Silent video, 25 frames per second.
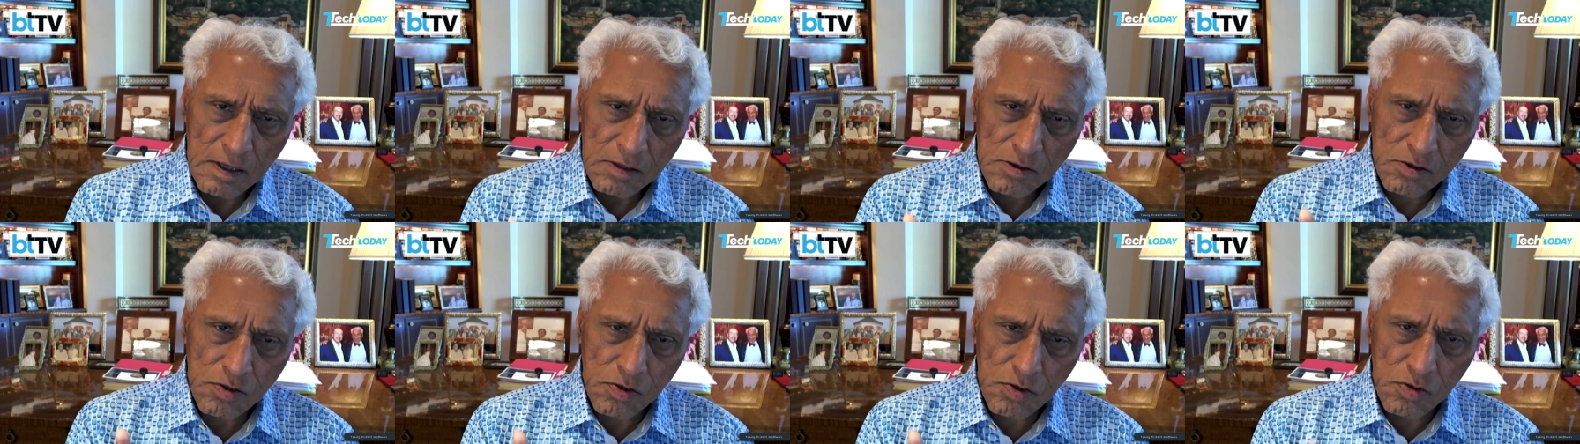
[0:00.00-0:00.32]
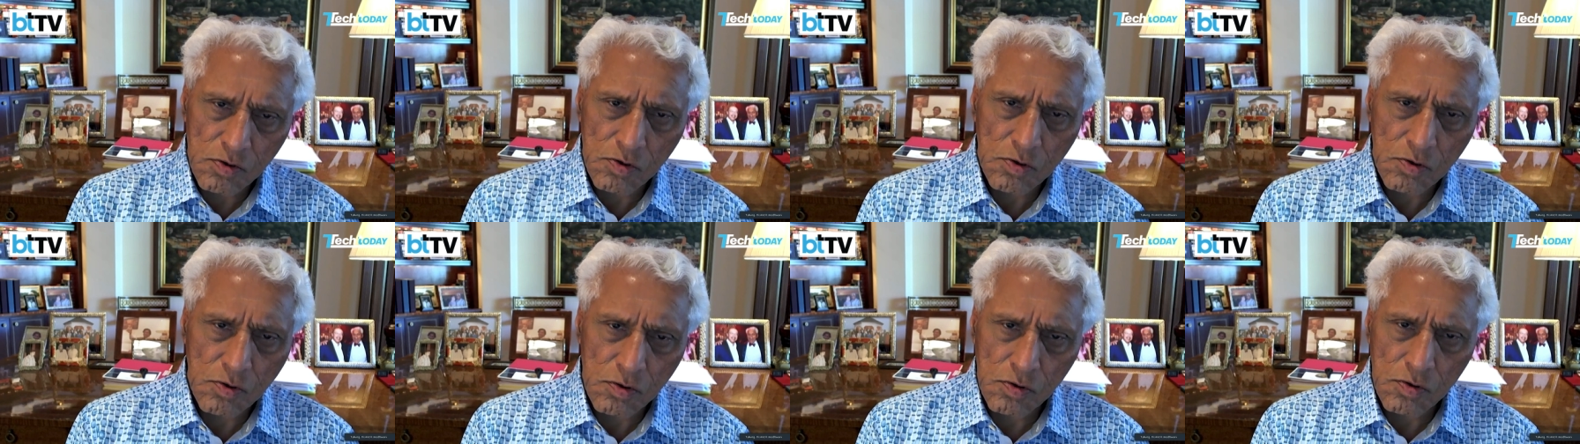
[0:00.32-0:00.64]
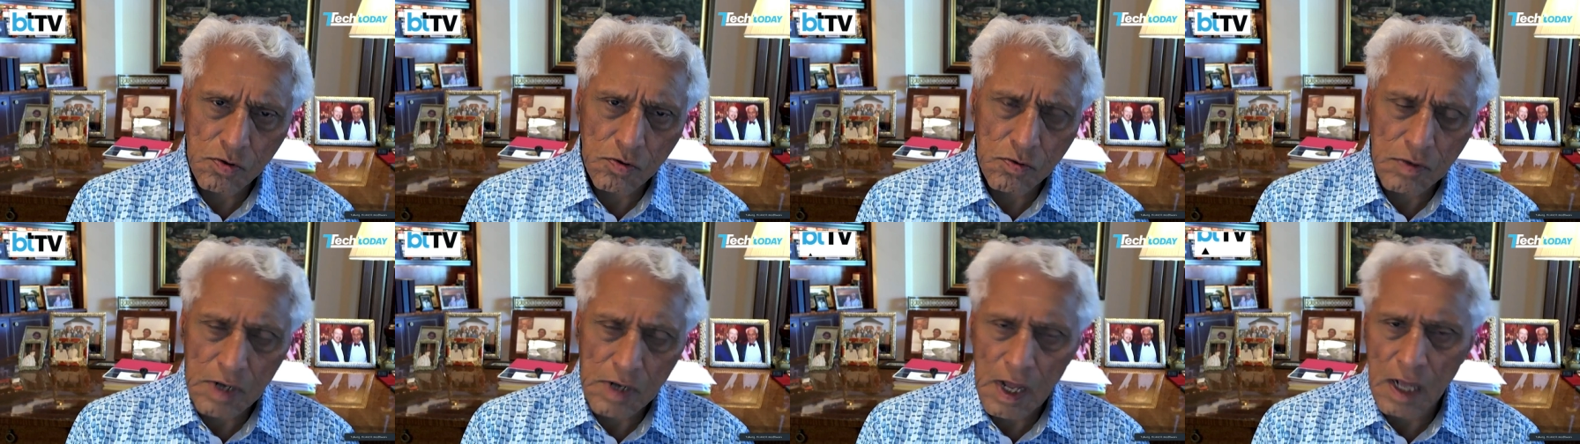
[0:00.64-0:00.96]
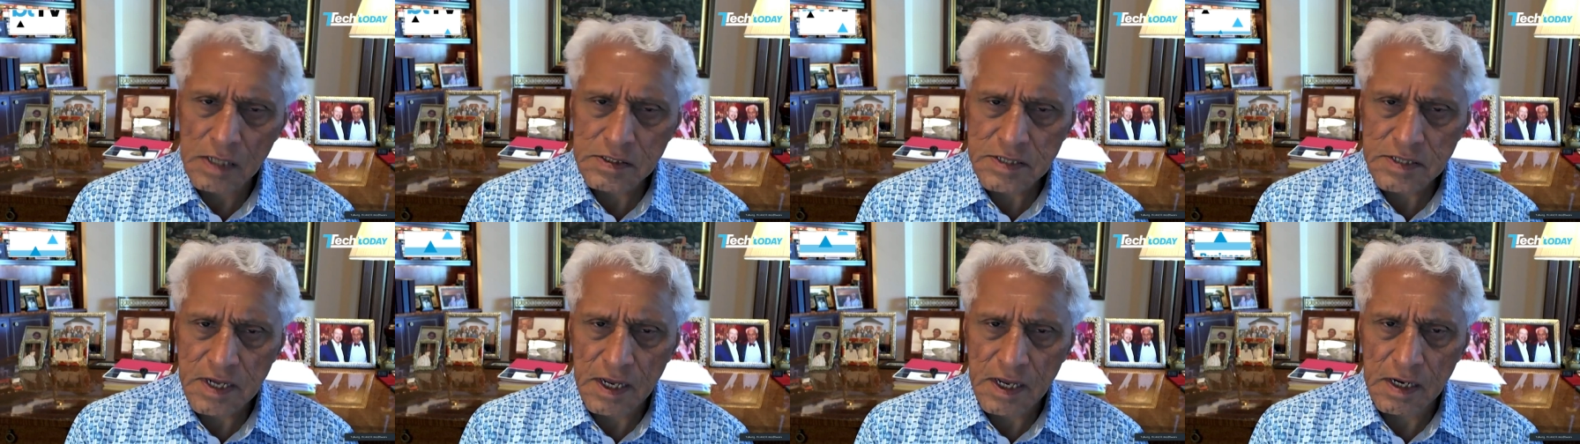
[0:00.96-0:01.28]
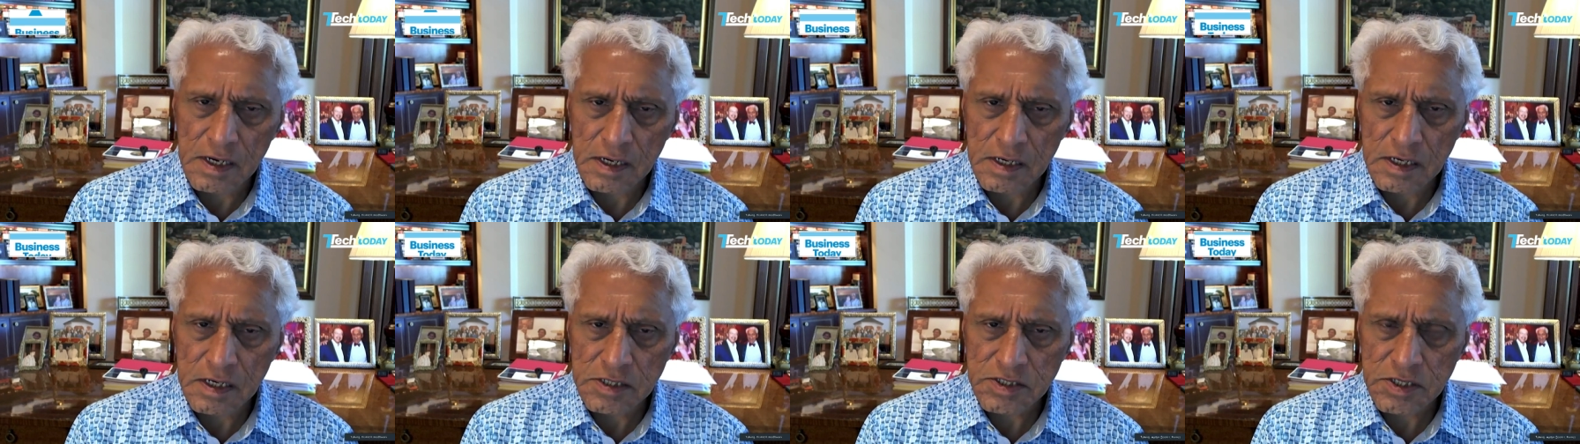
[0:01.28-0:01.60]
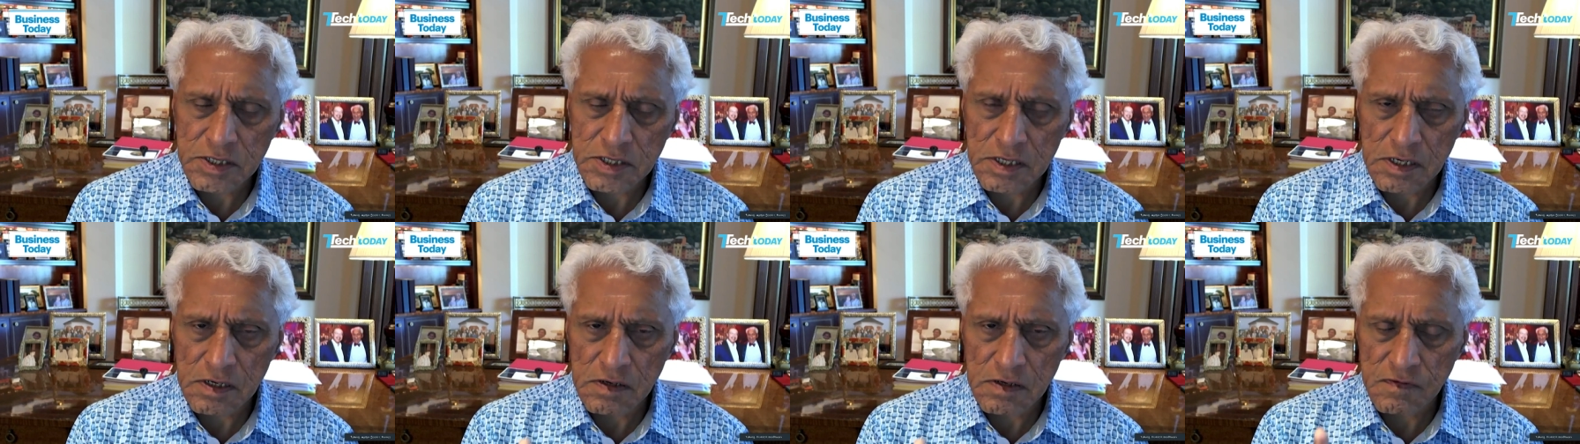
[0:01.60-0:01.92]
through large-scale
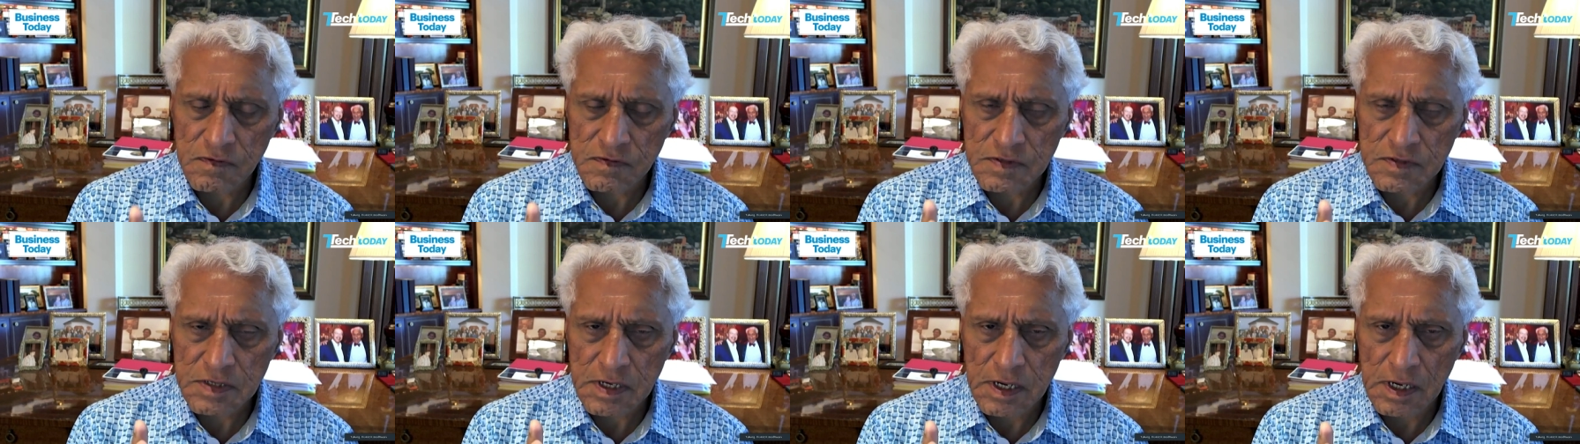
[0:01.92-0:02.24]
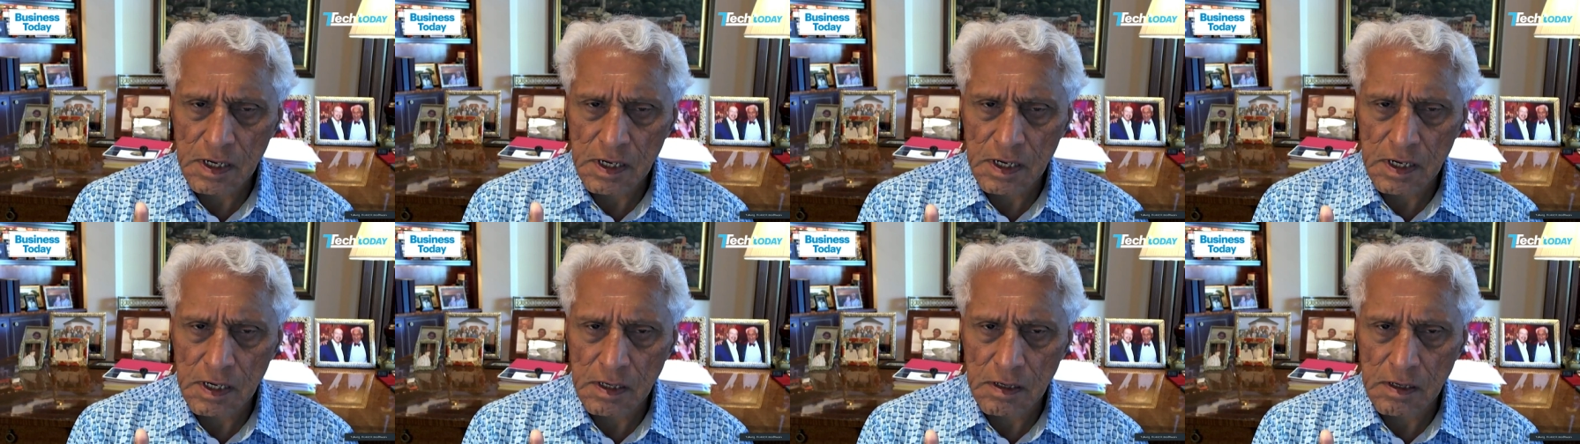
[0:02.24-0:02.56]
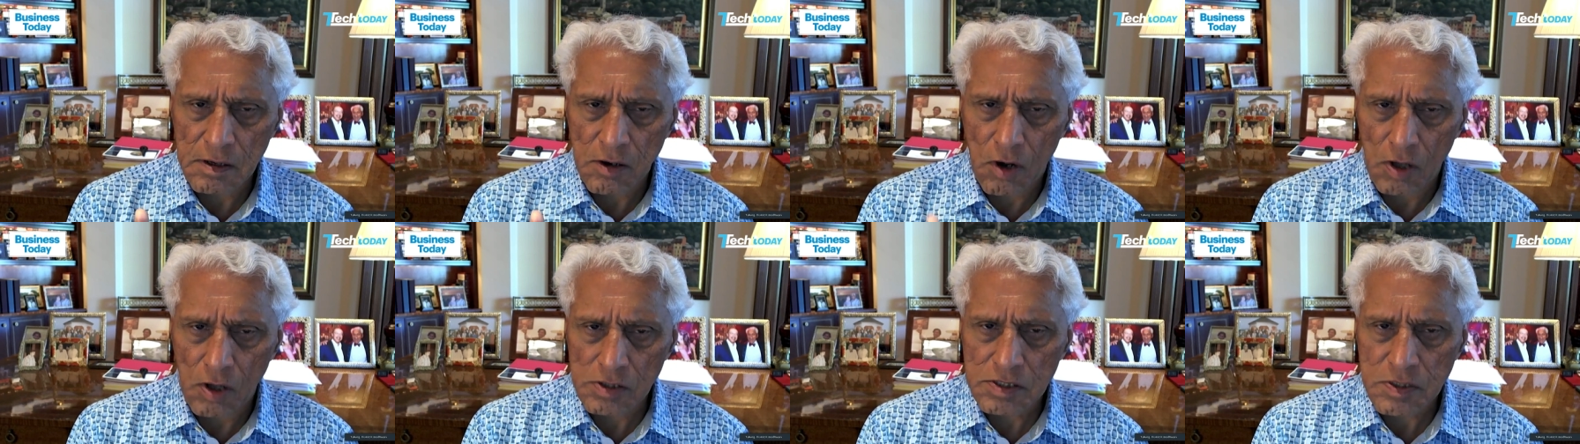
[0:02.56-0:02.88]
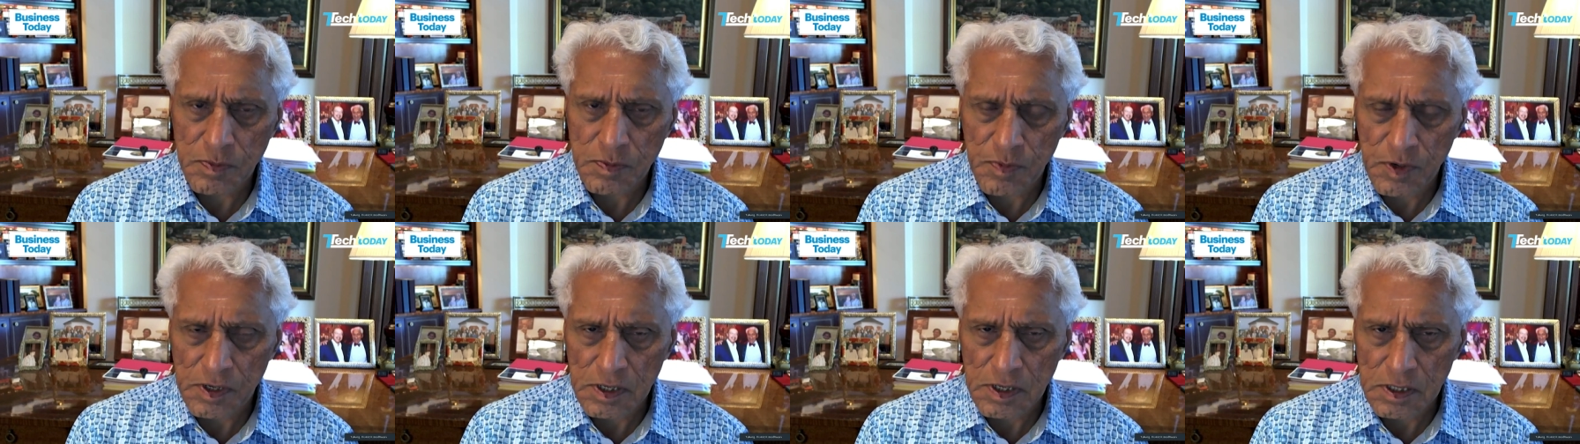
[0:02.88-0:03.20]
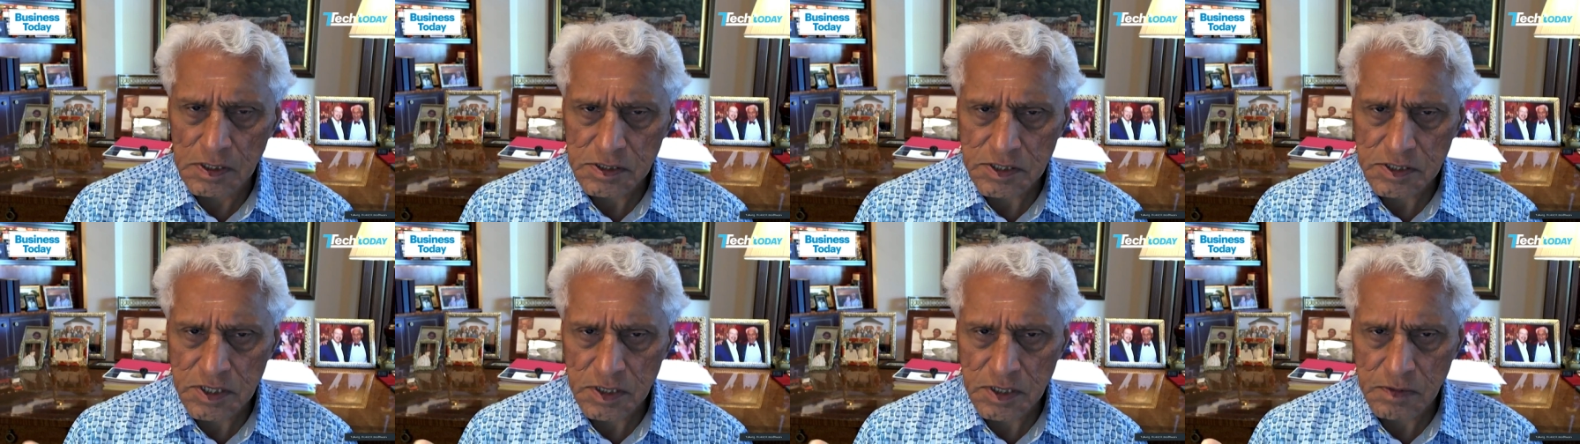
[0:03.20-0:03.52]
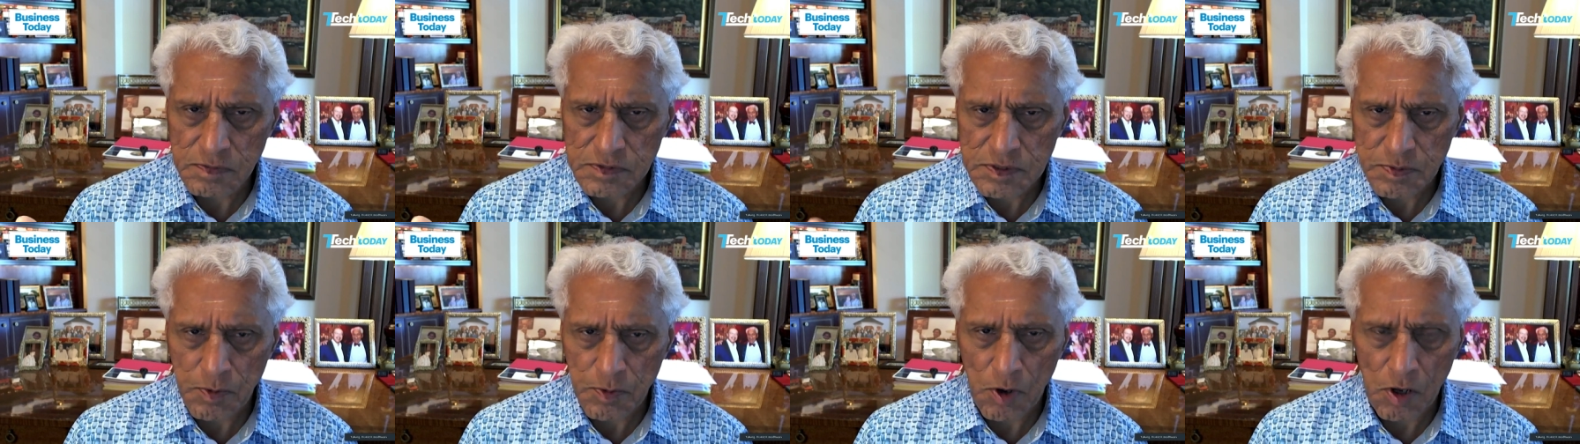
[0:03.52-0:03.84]
initiatives in
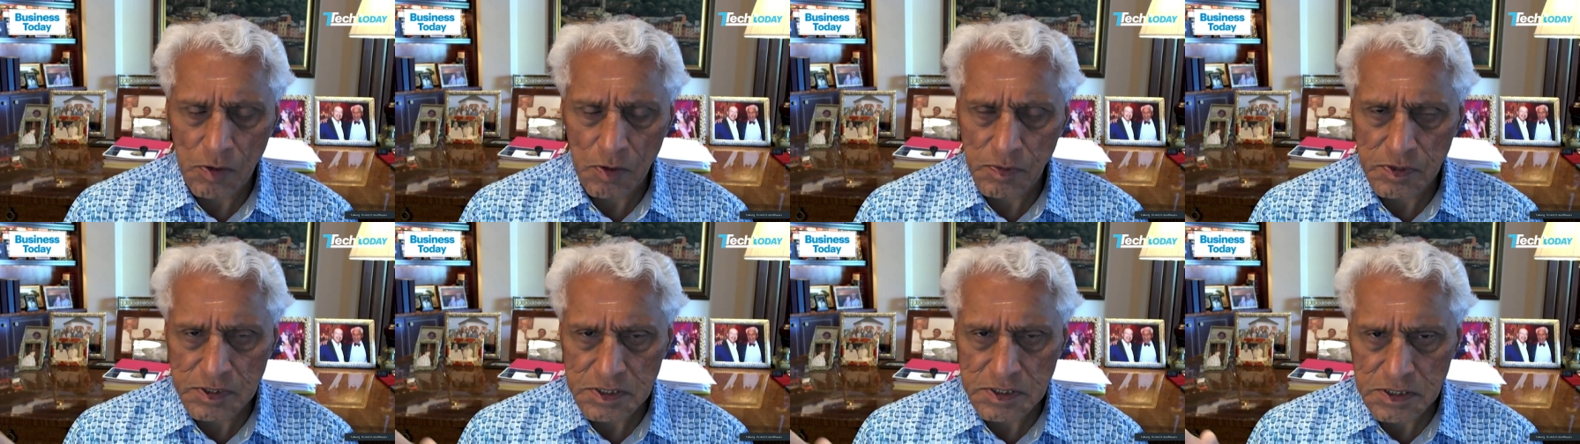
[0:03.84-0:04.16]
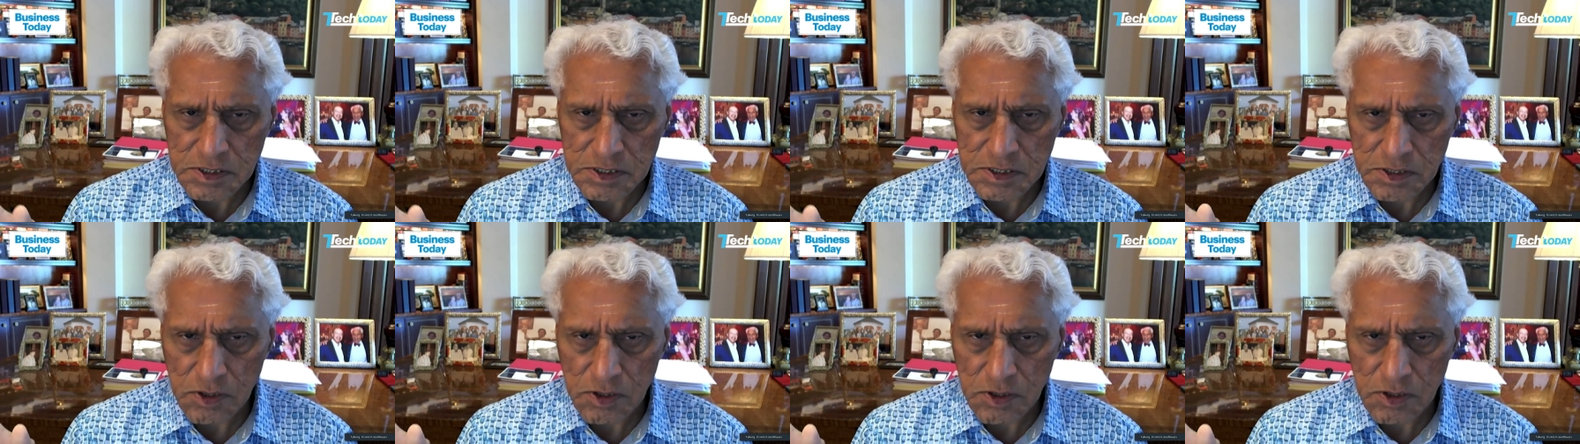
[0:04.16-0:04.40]
entrepreneurship, small business